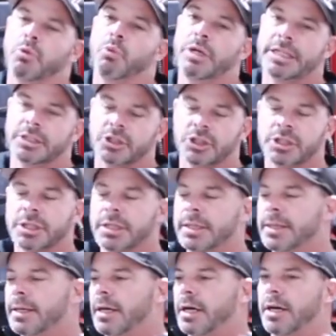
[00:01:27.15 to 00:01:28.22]
a winch.
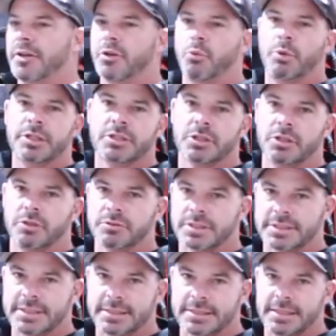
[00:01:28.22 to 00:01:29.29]
The winch alone is a
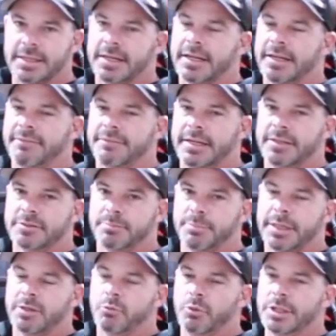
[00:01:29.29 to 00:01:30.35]
16,500
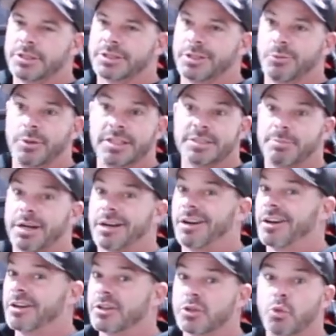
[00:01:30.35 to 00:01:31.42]
pound winch, and it weighs about
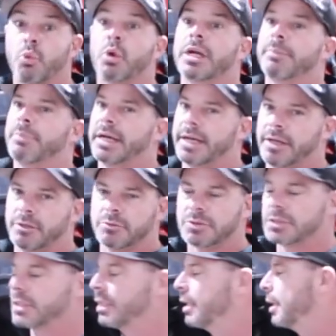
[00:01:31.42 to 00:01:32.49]
120
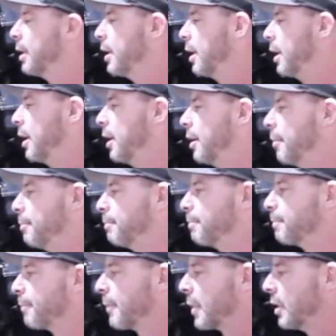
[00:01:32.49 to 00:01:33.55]
pounds.
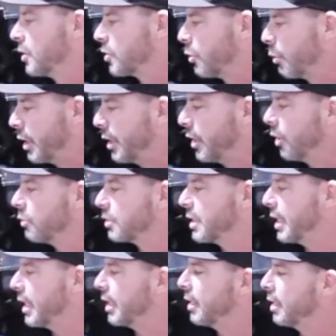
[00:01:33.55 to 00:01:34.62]
So when it nosed
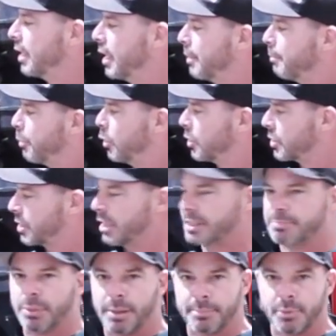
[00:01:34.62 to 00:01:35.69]
in, it pushed
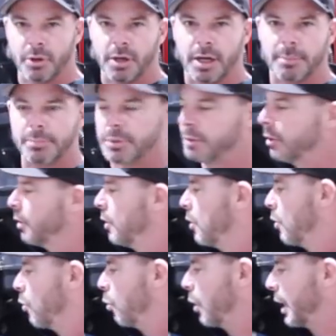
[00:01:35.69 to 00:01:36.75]
this bumper up.
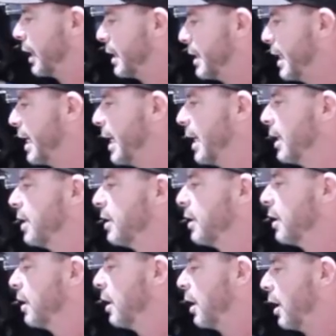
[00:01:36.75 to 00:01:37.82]
When it did,
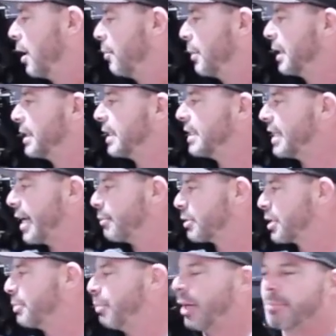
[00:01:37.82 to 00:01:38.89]
it didn't
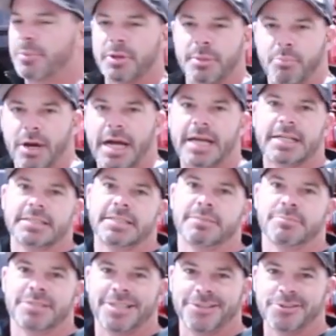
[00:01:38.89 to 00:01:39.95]
damage the bumper. The brackets
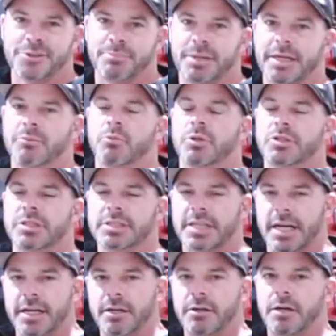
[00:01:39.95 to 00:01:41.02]
themselves are bent, which is
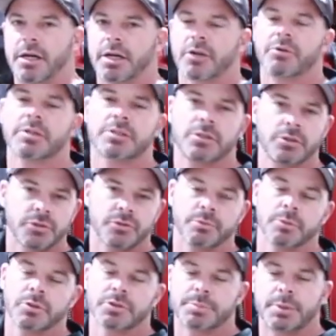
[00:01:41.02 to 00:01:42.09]
kind of Chris Lewis
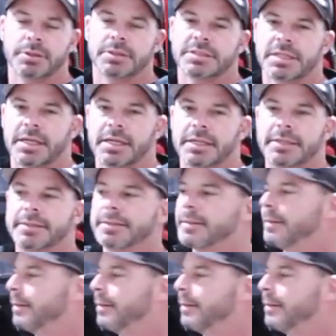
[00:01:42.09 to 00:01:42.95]
from Lewis Built Design